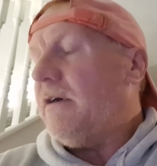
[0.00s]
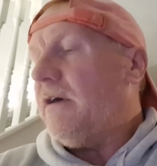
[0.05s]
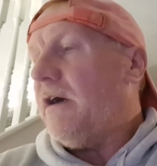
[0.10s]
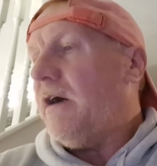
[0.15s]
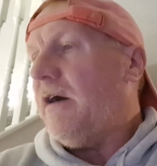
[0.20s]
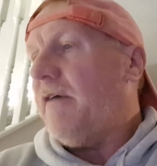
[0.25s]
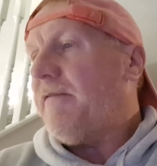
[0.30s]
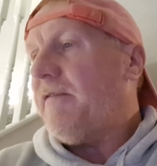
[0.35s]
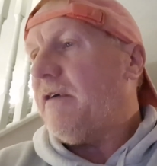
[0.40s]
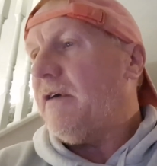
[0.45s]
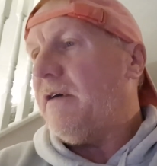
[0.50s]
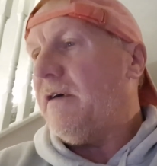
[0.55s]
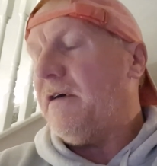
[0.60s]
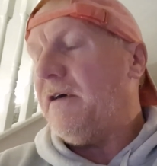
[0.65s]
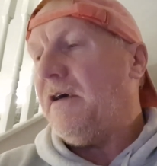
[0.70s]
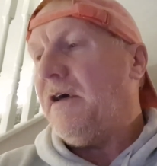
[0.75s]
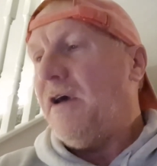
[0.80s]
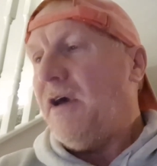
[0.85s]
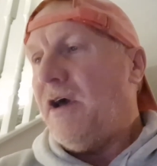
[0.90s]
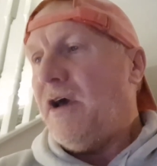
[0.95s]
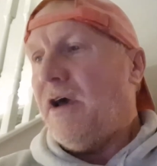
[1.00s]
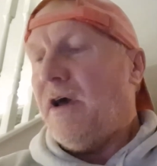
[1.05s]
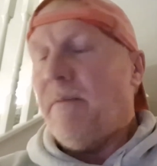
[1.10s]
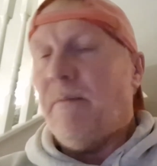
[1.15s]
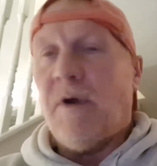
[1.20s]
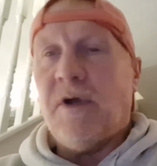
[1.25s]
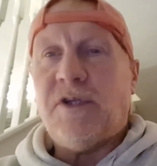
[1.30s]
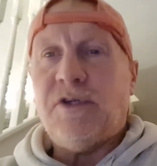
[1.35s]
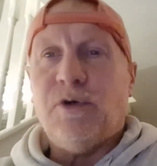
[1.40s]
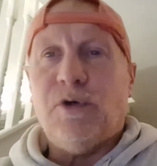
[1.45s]
after
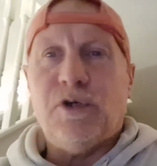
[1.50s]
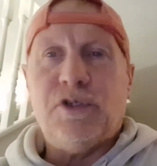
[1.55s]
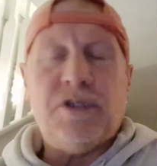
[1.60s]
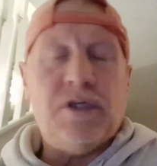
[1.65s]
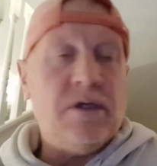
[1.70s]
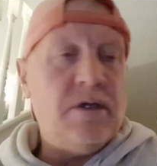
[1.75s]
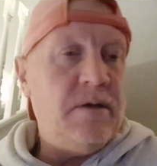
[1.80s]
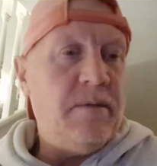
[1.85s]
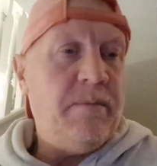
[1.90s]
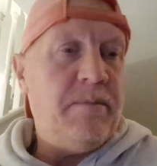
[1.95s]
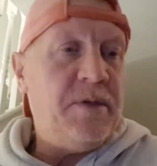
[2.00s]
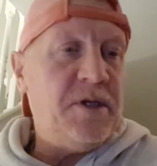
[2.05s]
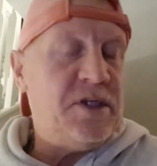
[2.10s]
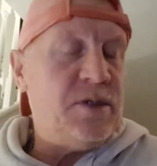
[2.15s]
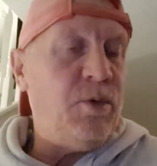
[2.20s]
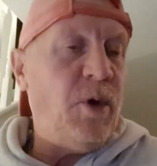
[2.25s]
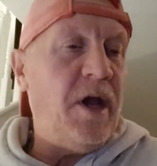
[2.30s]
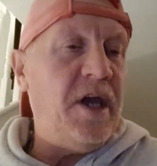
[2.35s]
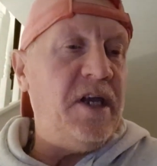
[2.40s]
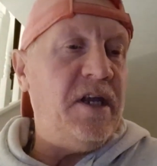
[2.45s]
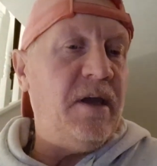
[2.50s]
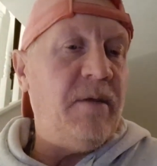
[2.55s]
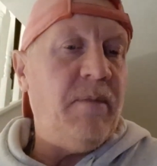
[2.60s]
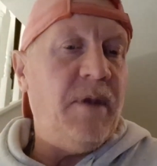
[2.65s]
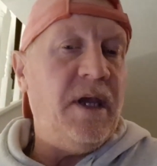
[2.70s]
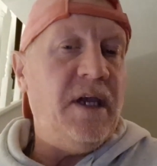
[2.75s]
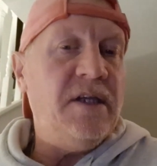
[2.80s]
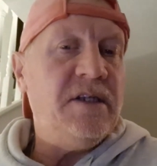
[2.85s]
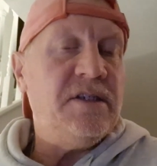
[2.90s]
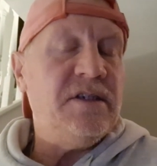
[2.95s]
my daughter persuading
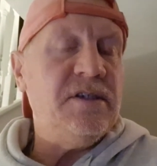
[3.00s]
me,